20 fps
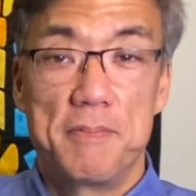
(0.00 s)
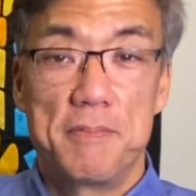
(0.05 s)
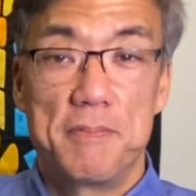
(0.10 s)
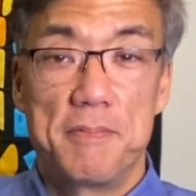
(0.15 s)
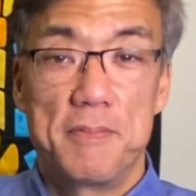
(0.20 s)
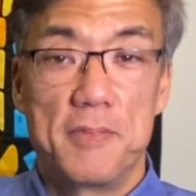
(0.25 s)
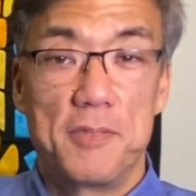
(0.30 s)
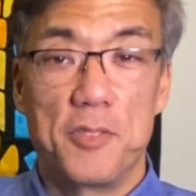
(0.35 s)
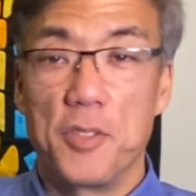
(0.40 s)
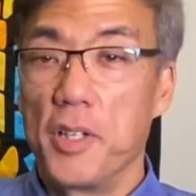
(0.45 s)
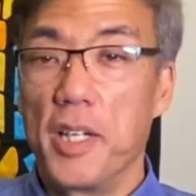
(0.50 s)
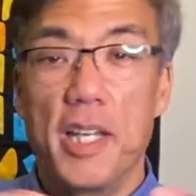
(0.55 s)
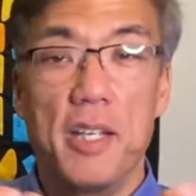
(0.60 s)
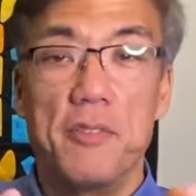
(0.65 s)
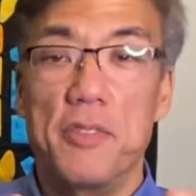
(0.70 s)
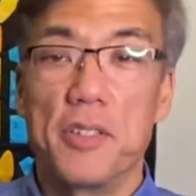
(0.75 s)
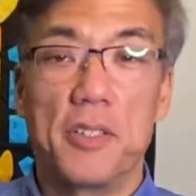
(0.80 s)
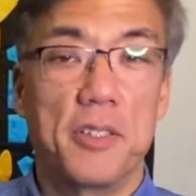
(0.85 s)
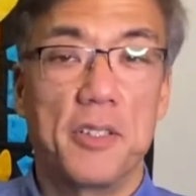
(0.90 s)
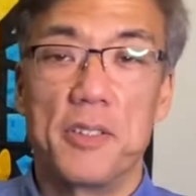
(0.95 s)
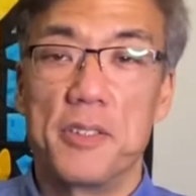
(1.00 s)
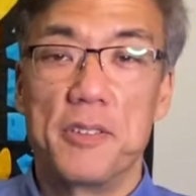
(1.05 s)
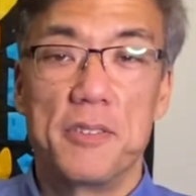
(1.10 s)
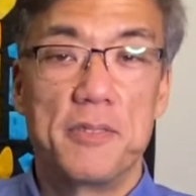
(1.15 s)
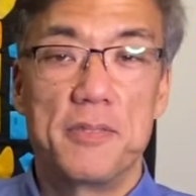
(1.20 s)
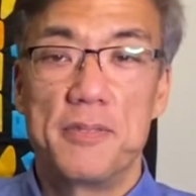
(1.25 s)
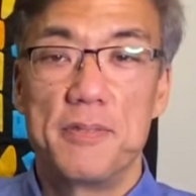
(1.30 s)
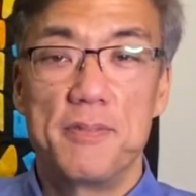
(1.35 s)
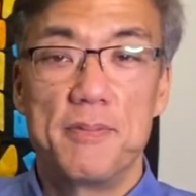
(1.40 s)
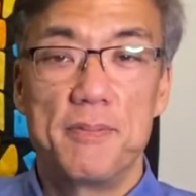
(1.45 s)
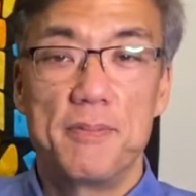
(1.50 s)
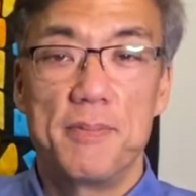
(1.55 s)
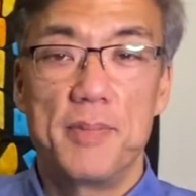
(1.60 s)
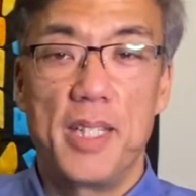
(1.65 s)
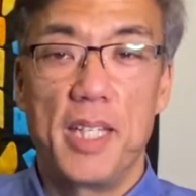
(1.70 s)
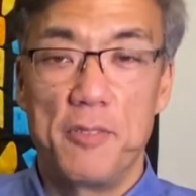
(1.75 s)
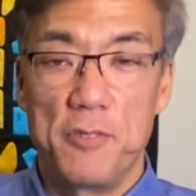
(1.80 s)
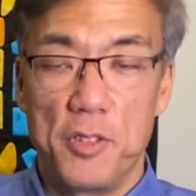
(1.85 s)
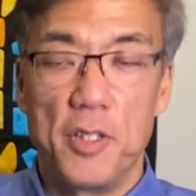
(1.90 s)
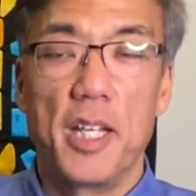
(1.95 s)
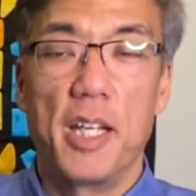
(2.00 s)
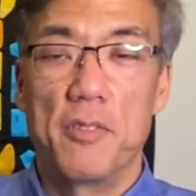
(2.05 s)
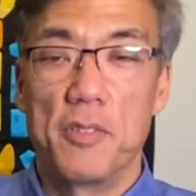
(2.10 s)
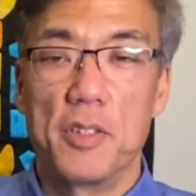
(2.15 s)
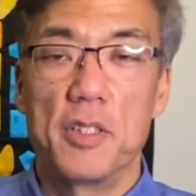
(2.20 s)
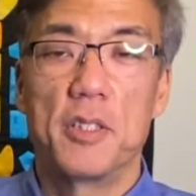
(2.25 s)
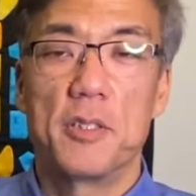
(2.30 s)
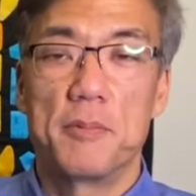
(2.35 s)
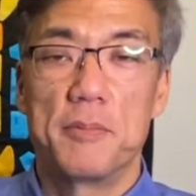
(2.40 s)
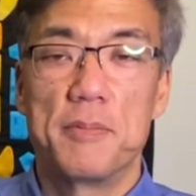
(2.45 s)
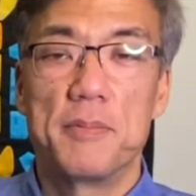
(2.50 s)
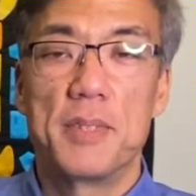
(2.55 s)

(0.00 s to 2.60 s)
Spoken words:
forever and forever.